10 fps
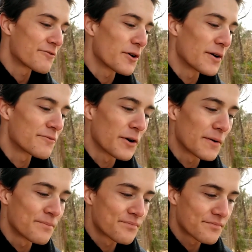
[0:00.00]

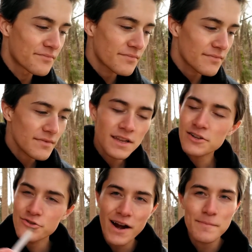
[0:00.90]
for
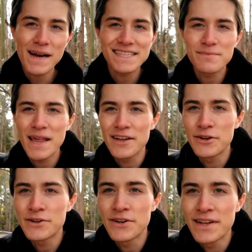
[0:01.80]
trying to buy some of that
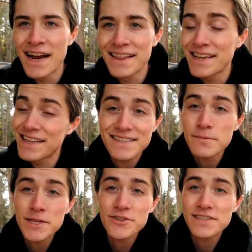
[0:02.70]
good kind of thing, and then
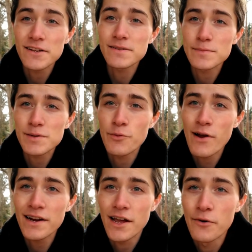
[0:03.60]
somebody just sells them some
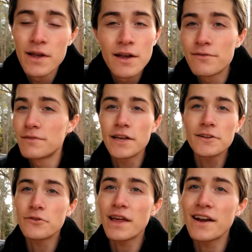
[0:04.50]
oregano.
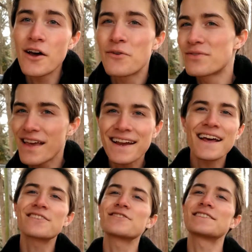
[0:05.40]
Little do they know, they can
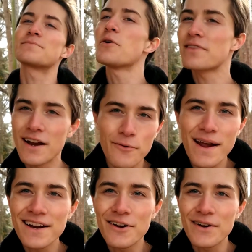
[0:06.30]
actually smoke that
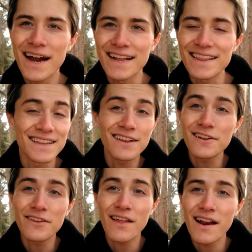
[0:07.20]
oregano kind of thing.
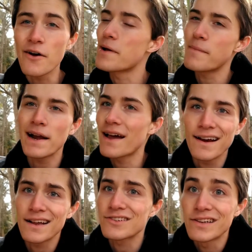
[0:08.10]
Little do they know, it might
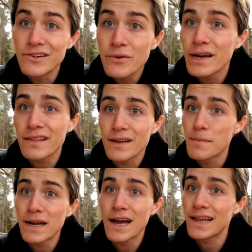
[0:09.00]
not actually do anything. It
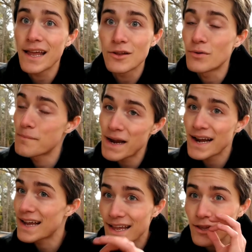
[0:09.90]
might not get
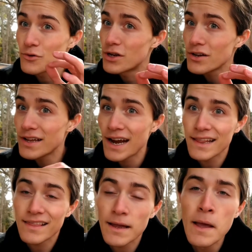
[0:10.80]
you good kind
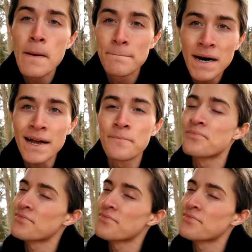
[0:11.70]
of thing, but